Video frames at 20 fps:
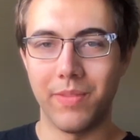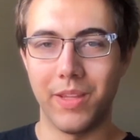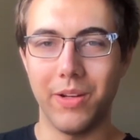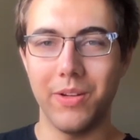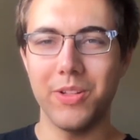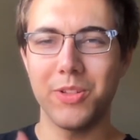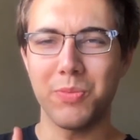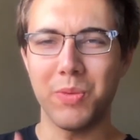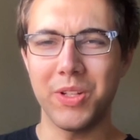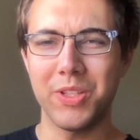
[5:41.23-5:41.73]

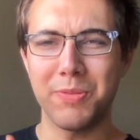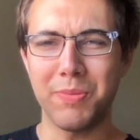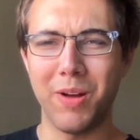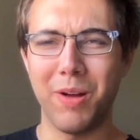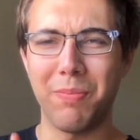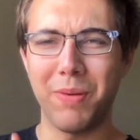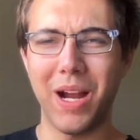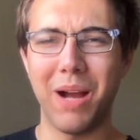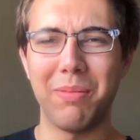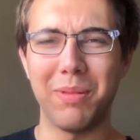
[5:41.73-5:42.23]
There is one
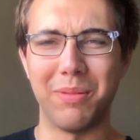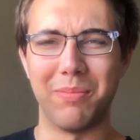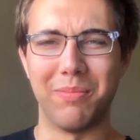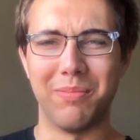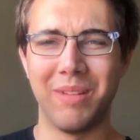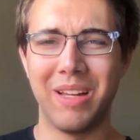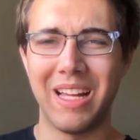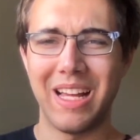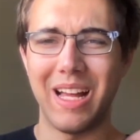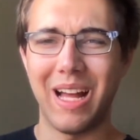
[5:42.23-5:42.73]
small
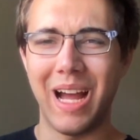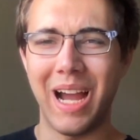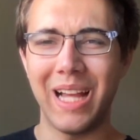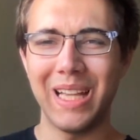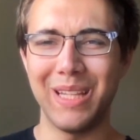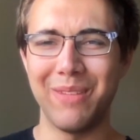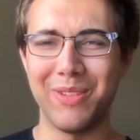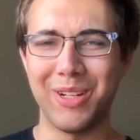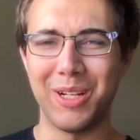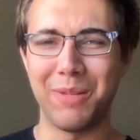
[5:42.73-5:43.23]
problem.
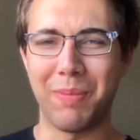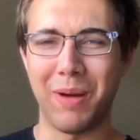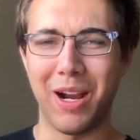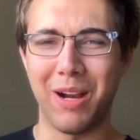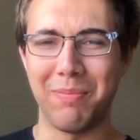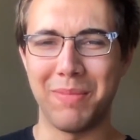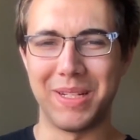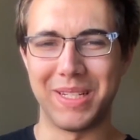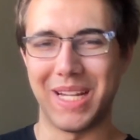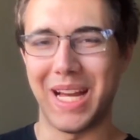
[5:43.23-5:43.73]
I live in an
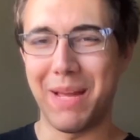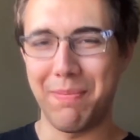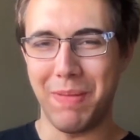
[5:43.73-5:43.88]
apartment.